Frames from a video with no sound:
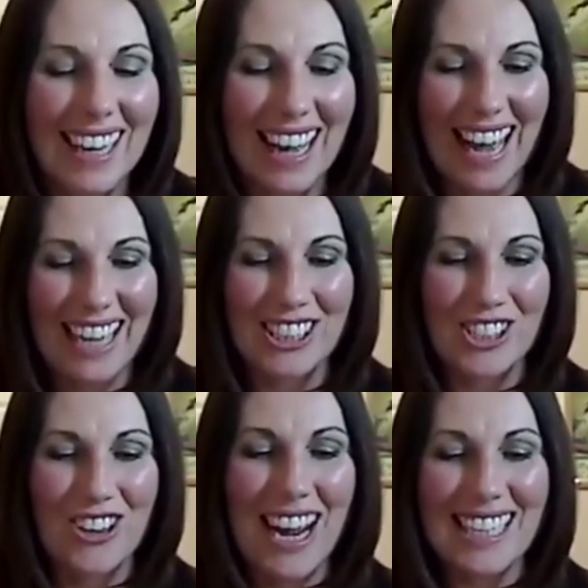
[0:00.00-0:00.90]

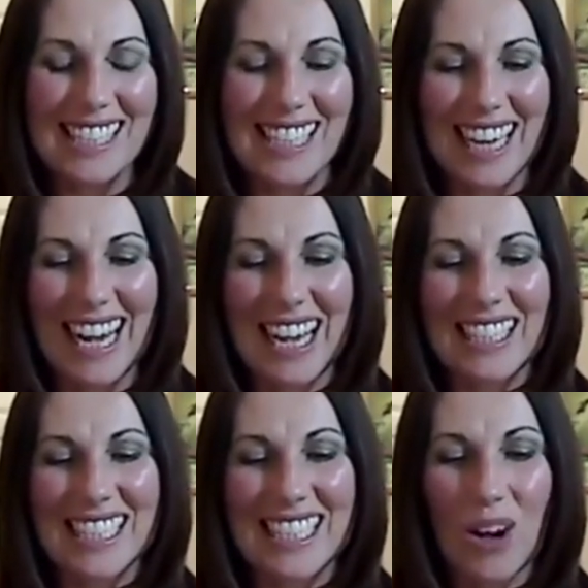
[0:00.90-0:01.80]
extract
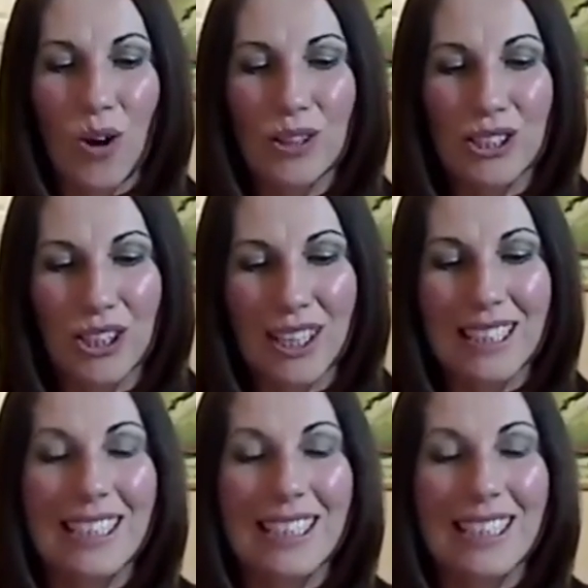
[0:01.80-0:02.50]
and also